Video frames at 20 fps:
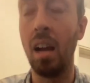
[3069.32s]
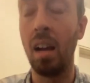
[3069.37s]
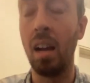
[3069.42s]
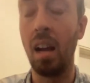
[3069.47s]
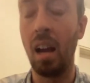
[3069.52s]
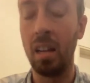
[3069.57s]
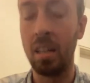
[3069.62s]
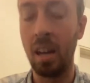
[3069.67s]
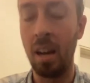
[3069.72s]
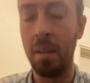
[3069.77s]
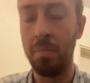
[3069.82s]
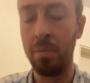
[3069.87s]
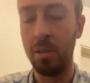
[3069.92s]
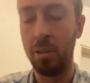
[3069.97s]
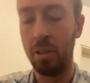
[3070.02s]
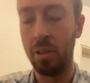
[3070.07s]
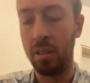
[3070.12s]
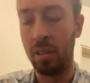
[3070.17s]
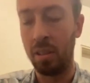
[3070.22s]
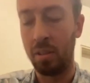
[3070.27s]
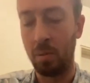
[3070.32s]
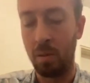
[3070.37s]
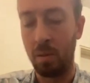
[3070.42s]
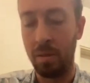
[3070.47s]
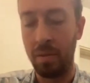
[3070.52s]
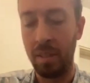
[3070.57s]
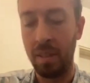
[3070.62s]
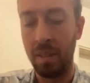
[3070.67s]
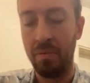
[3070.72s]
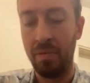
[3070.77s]
accomplishes a sort
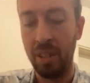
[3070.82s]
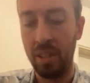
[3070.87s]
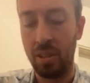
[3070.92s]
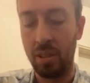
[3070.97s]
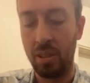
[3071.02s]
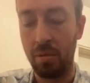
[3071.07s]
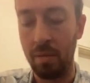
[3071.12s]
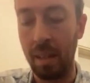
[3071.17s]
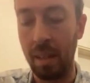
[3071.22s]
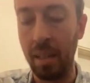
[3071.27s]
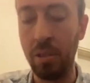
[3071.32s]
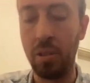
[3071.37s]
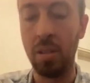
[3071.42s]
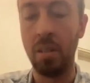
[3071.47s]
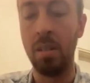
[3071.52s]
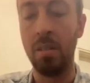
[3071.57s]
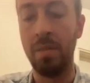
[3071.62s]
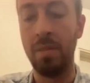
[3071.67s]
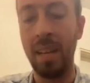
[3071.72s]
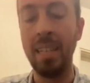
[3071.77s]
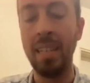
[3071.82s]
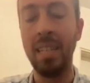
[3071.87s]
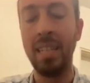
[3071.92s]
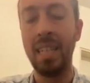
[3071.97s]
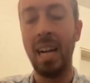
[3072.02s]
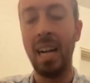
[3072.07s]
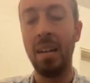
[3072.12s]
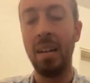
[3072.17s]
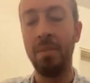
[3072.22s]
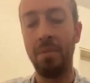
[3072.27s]
of evisceration of any
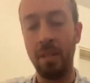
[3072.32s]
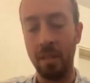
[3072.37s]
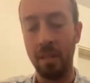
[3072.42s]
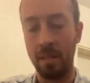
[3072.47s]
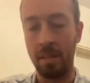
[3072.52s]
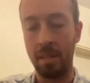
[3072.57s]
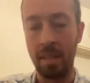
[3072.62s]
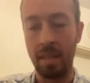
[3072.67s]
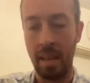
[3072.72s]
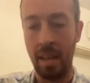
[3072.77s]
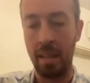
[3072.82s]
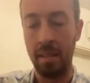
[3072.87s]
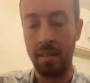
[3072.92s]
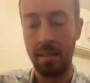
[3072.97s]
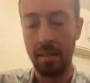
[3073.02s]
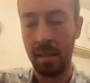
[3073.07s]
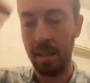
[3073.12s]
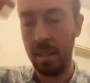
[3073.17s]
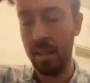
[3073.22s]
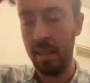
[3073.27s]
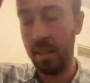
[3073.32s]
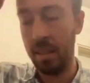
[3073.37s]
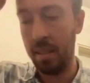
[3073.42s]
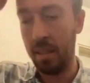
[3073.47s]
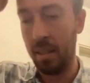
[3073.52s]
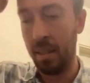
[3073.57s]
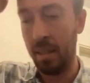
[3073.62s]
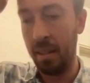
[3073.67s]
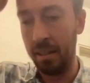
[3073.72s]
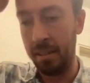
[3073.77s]
confidence that
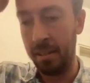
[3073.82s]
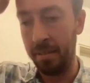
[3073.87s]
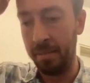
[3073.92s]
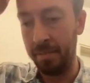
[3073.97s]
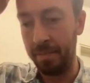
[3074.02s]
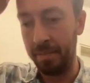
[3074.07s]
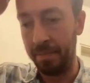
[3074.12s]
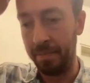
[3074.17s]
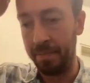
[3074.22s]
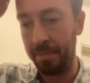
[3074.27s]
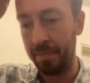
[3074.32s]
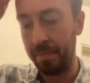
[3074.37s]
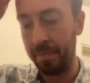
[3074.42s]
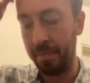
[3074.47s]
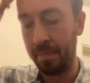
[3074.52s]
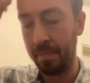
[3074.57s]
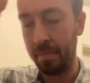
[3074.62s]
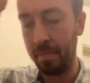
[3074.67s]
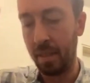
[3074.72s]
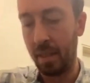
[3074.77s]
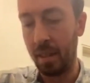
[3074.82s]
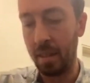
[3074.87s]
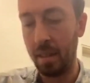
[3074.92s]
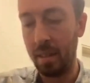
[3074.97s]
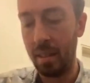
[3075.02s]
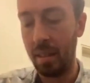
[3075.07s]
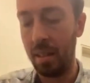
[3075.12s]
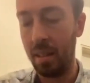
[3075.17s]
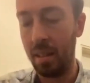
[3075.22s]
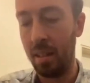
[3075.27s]
Am
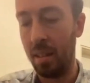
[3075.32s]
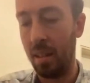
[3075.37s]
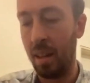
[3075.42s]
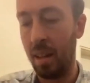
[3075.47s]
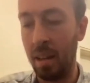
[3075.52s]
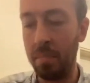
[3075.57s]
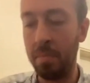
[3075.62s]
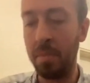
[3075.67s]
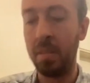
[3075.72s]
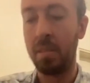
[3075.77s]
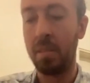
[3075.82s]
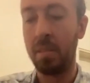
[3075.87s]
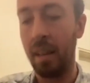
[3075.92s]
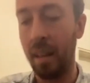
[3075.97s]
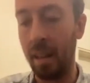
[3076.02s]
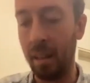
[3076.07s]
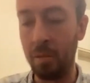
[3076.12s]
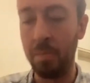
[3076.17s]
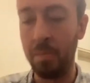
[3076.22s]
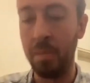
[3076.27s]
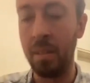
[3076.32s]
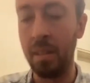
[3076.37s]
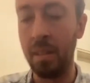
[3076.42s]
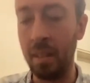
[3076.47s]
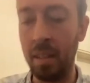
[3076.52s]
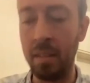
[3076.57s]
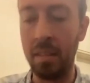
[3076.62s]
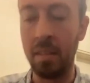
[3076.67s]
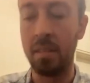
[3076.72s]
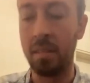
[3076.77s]
Yisrael or
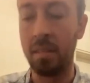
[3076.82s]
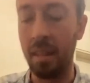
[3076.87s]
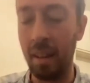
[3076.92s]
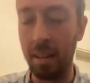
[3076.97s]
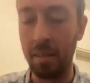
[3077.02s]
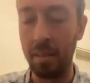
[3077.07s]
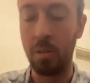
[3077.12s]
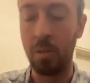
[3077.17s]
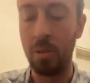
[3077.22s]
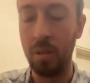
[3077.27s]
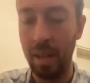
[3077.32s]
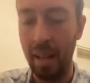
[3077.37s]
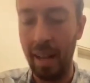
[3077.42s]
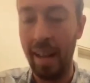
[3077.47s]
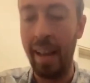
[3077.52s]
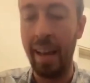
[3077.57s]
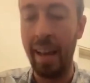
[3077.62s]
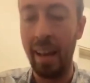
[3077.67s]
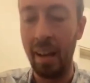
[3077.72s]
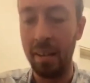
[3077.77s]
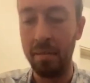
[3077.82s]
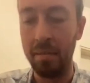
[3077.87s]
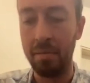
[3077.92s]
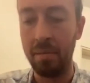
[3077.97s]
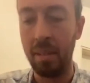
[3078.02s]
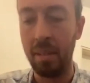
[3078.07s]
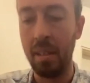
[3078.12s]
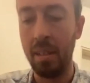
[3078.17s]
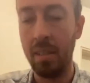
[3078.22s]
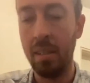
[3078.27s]
Medinat Yisrael could have